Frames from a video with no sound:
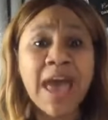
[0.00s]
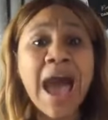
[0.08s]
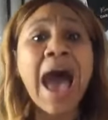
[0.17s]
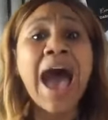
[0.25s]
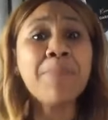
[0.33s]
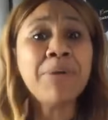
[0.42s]

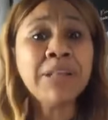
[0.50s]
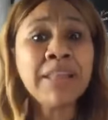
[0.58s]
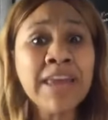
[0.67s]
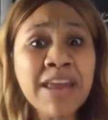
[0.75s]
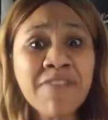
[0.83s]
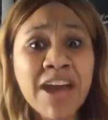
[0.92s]

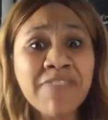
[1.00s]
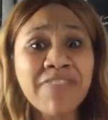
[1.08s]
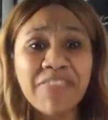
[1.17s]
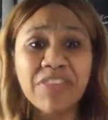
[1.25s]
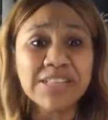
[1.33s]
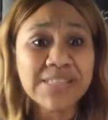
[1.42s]
that
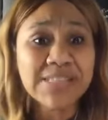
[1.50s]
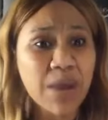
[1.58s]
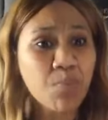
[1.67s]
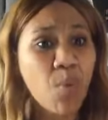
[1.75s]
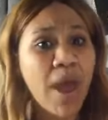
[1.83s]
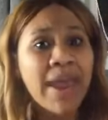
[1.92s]
the same
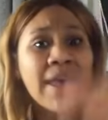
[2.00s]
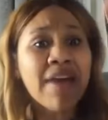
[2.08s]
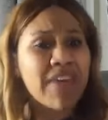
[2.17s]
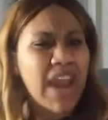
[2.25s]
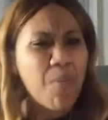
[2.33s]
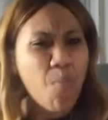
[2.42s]
way
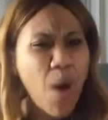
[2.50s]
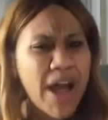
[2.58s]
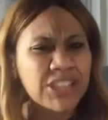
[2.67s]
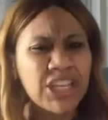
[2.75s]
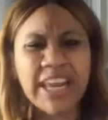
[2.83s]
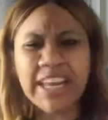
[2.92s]
that I'm
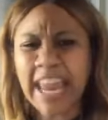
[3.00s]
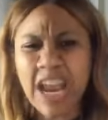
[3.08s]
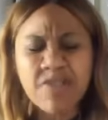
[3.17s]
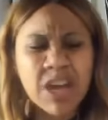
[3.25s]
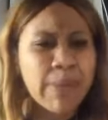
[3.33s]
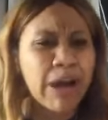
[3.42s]
watching and
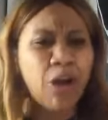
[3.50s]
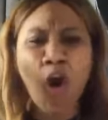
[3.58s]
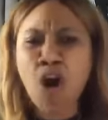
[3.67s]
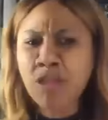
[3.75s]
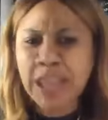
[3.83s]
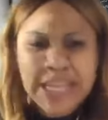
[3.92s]
hearing about
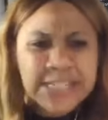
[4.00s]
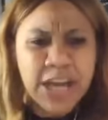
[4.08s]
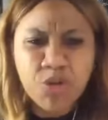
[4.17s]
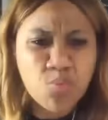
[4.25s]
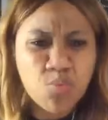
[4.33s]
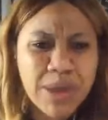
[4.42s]
all these
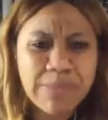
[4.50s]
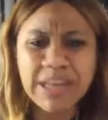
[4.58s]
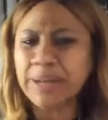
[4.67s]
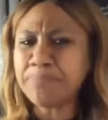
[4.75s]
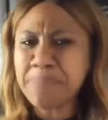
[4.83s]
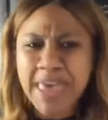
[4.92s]
other women
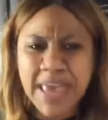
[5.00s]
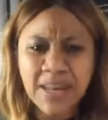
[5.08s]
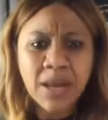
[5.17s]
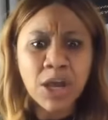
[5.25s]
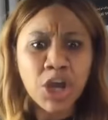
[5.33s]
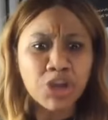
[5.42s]
and men,
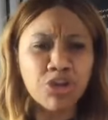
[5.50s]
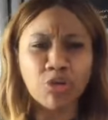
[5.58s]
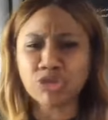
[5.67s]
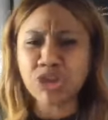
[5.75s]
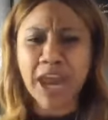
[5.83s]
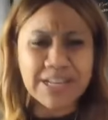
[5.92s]

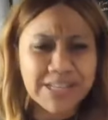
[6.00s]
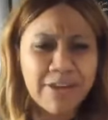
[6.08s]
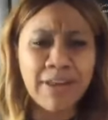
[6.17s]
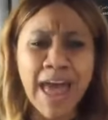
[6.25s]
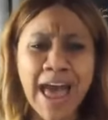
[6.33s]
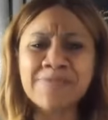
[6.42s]
changing their
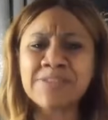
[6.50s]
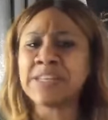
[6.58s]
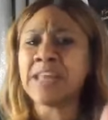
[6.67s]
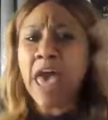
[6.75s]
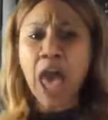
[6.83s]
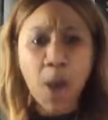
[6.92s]
lives and
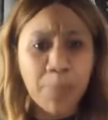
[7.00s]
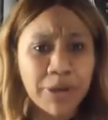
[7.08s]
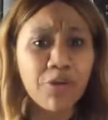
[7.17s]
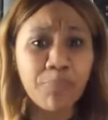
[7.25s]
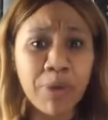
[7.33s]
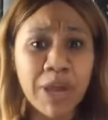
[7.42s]
helping
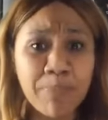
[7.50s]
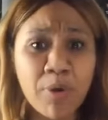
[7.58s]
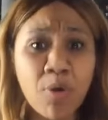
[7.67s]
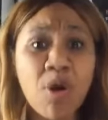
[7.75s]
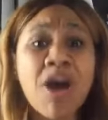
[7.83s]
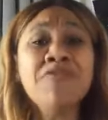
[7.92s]
other
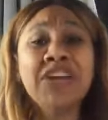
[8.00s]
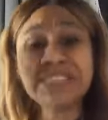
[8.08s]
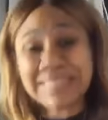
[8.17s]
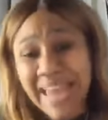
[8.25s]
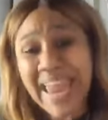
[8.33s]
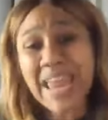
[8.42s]
people, the
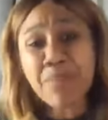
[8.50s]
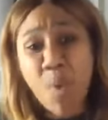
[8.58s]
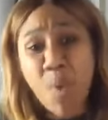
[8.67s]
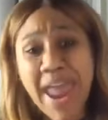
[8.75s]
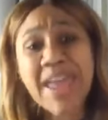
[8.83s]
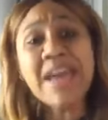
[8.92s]
same
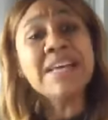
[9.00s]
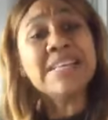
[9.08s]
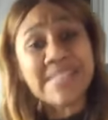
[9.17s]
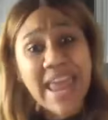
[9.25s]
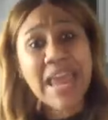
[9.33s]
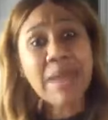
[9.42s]
way,
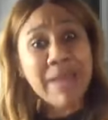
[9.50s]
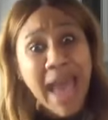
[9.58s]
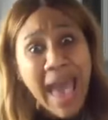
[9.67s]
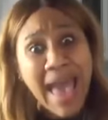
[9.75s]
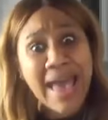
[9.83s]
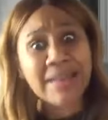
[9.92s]

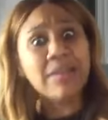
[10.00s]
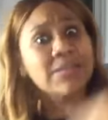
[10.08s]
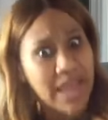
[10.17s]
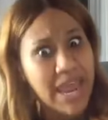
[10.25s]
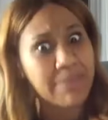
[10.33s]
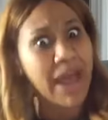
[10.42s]

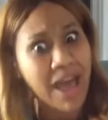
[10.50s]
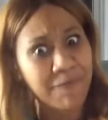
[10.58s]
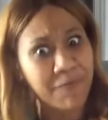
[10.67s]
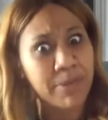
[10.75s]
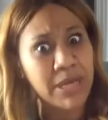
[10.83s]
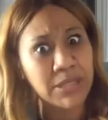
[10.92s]
same God for
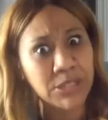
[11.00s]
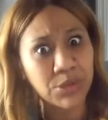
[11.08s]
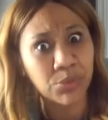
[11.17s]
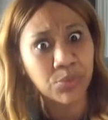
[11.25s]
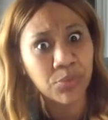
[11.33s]
me too.